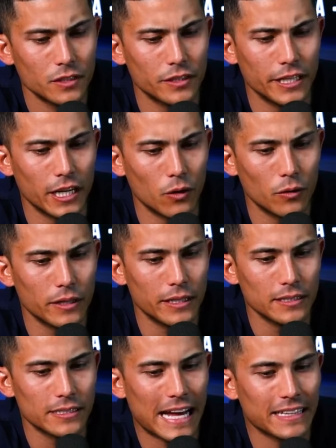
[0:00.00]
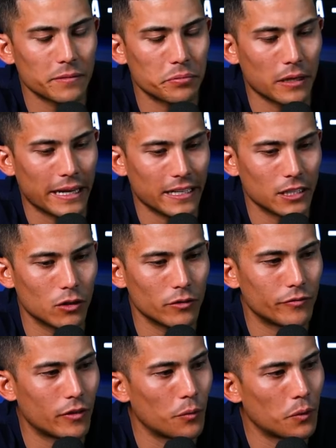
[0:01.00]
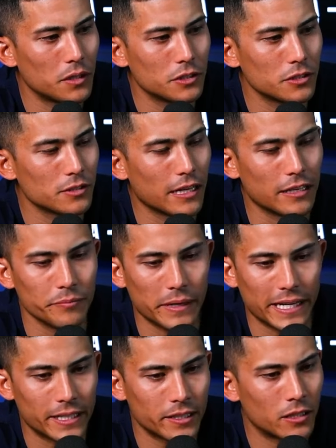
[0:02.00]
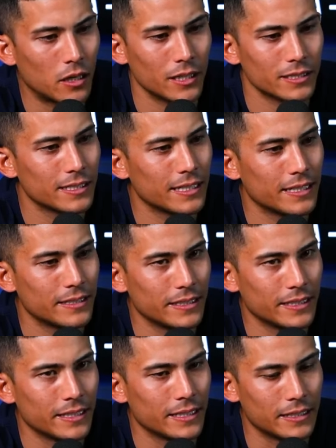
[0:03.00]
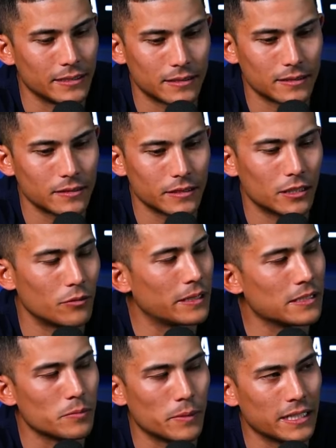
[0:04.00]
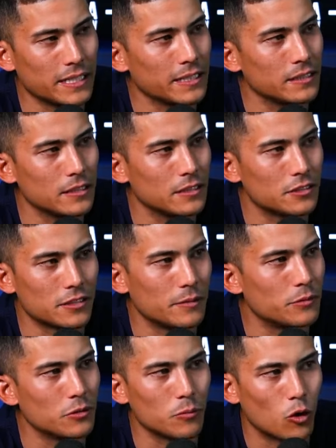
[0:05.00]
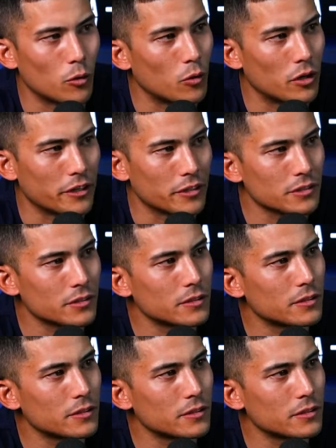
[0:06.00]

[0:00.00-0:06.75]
you know, is that the plan going forward? Just kind of make content and, you know, raise money and, and, just keep doing more and more deals?